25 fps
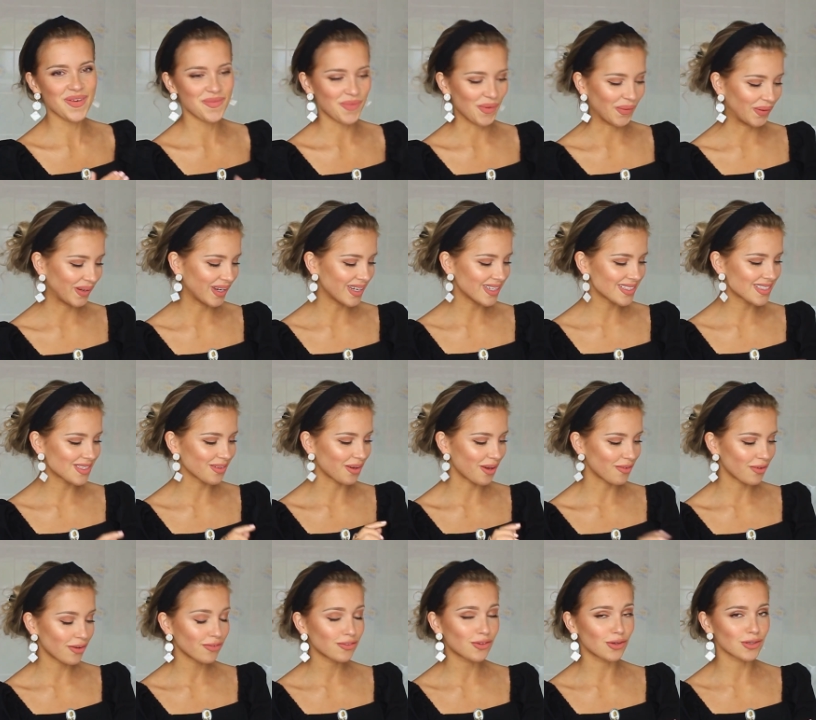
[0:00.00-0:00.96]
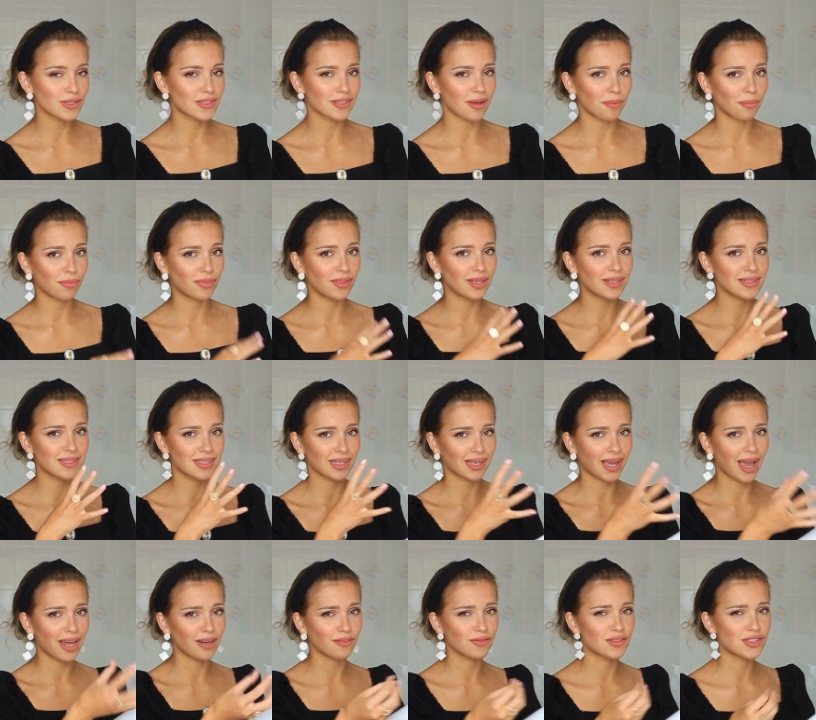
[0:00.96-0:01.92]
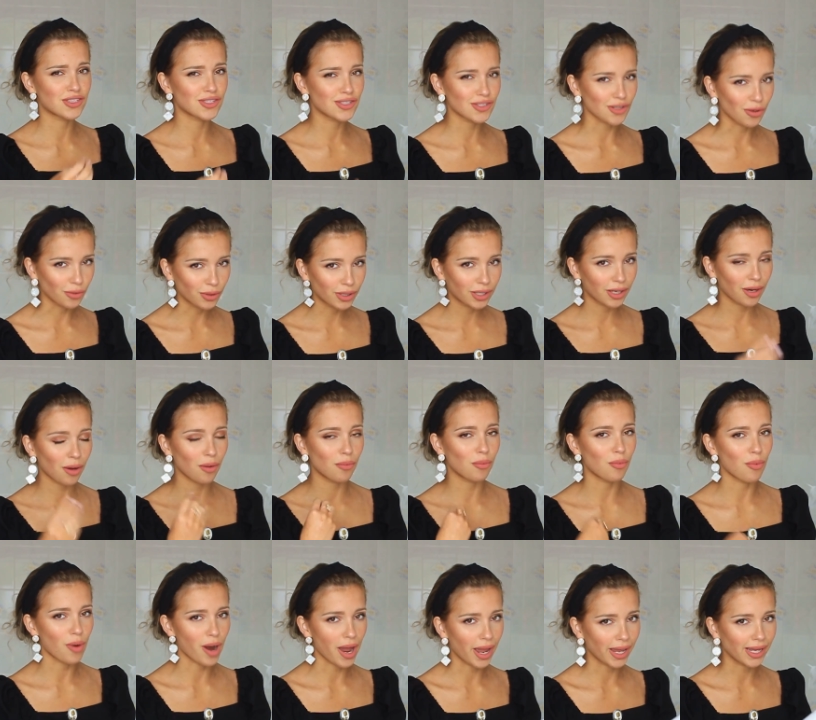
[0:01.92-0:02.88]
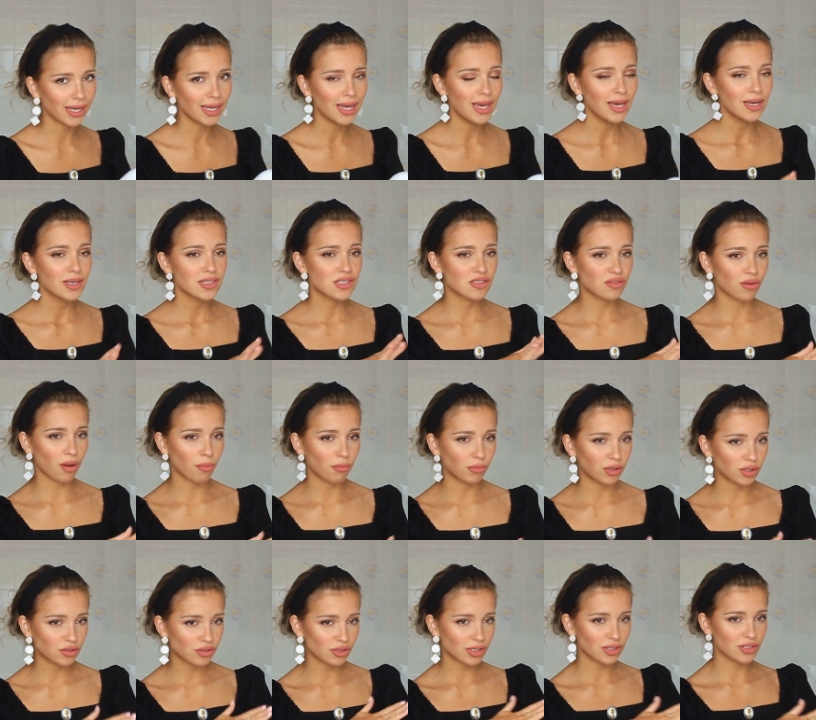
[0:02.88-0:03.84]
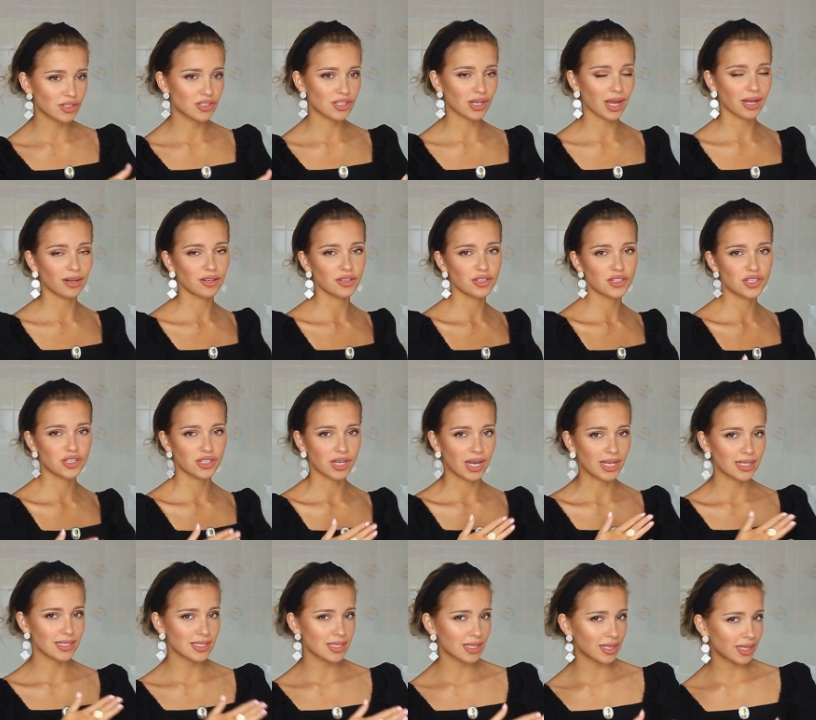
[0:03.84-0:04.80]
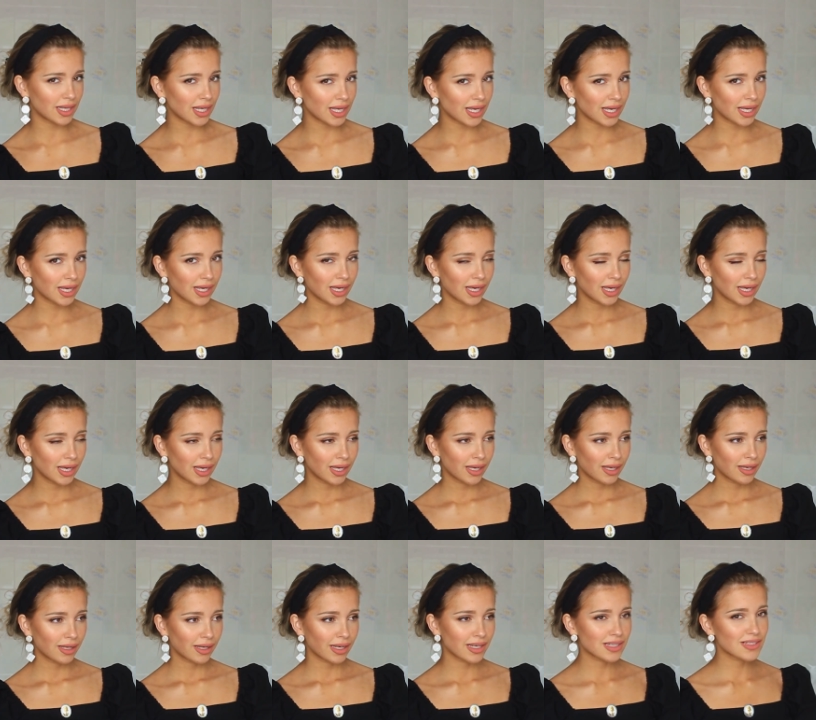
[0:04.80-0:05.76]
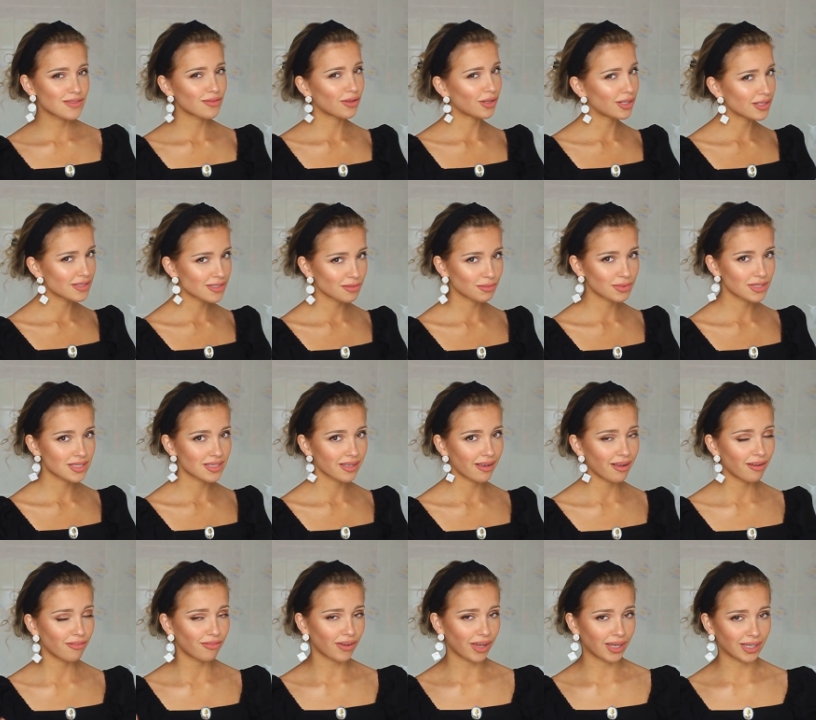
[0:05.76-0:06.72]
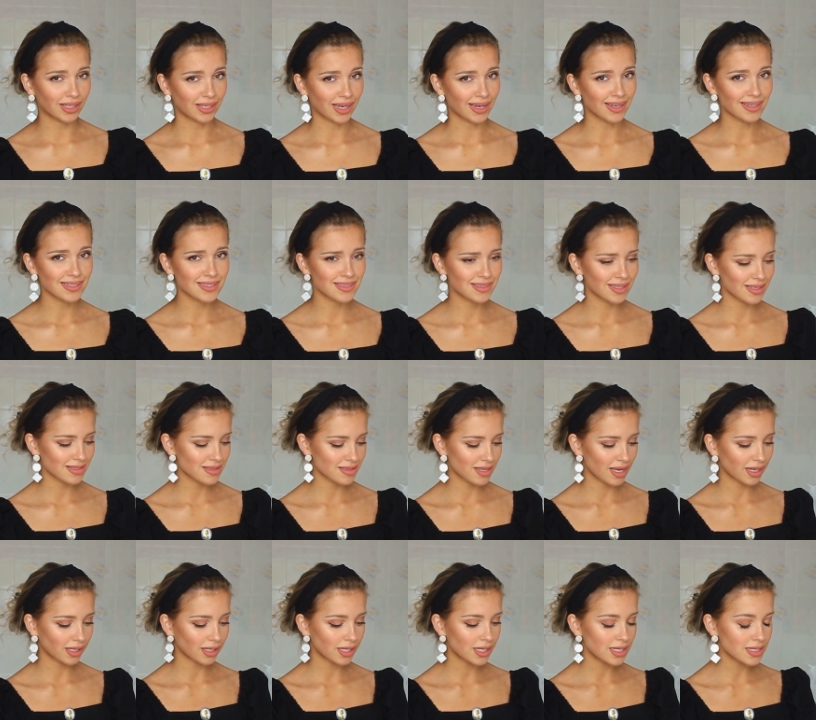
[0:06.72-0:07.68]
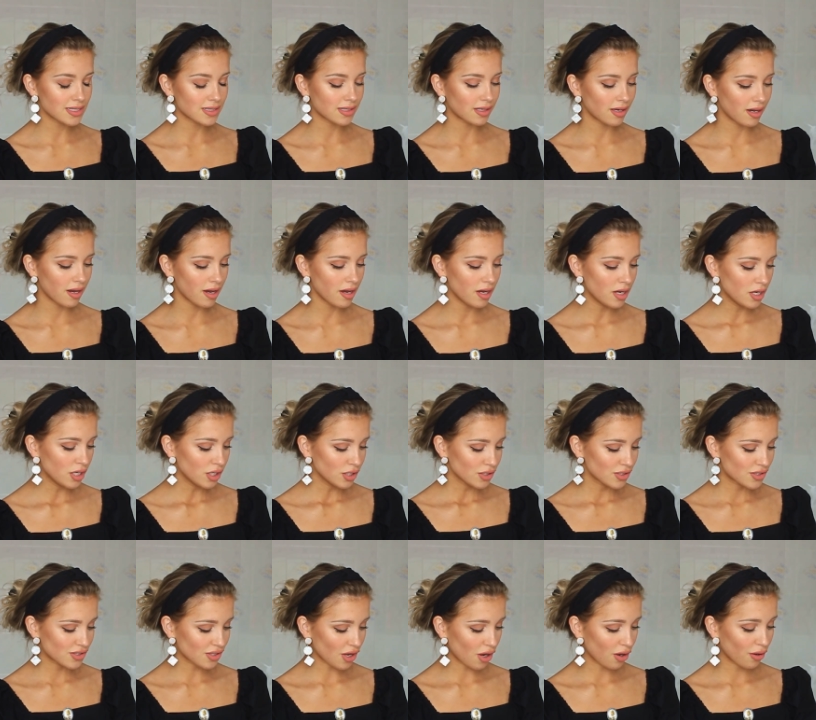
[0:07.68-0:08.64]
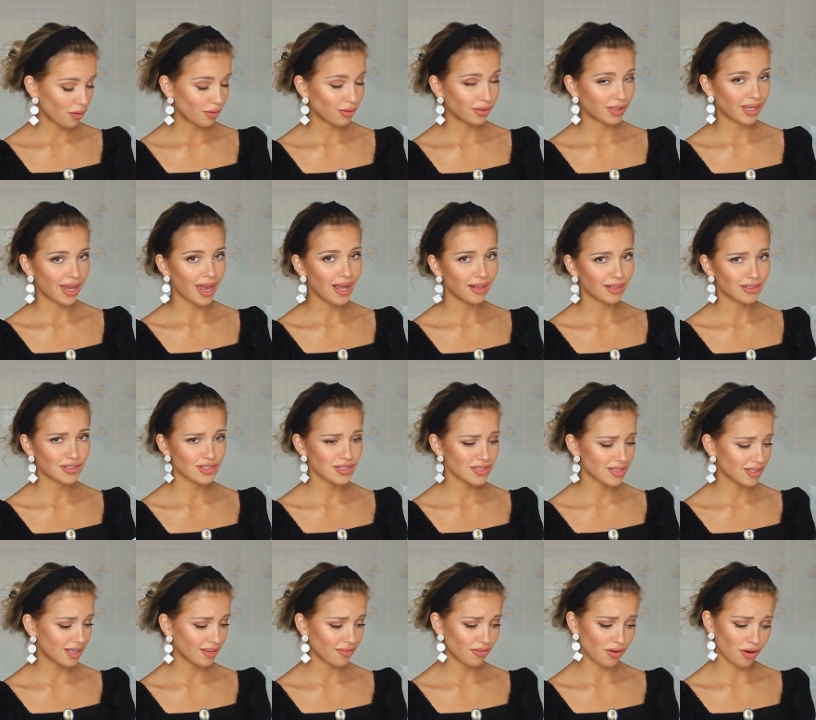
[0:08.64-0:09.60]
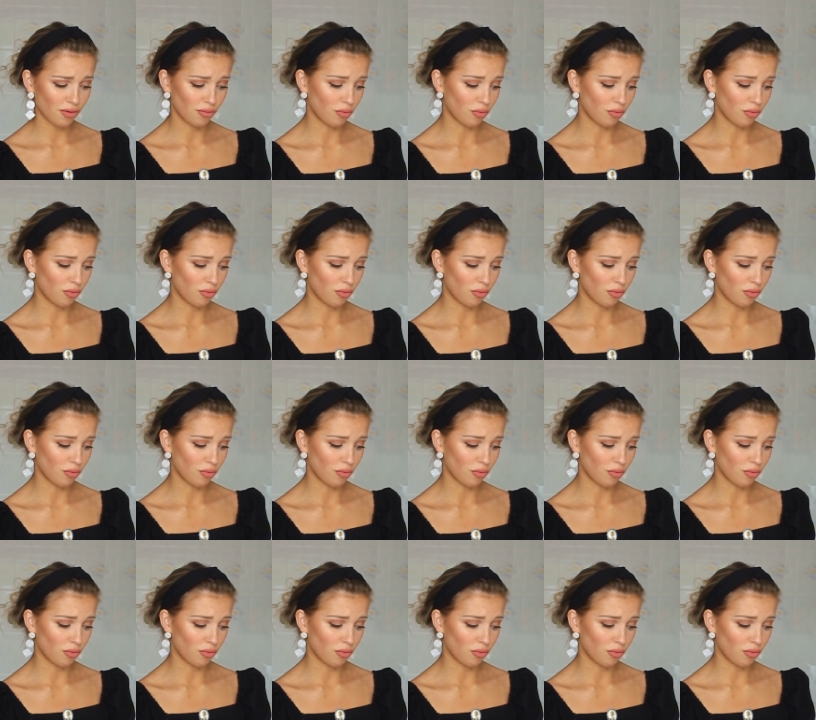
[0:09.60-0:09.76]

like on my body. So if I've got something to kind of soak it away, so I'm literally just kind of gently to myself, I guess that's like easier. So yeah, let's just give it a